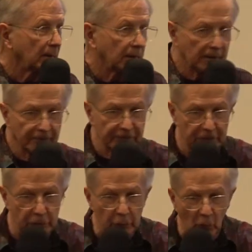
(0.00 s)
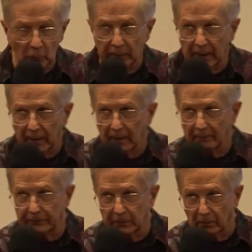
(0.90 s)
If you don't
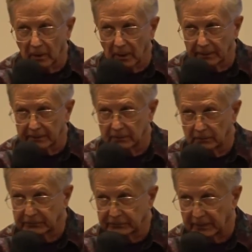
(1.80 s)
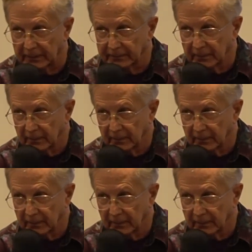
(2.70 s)
have your audio set,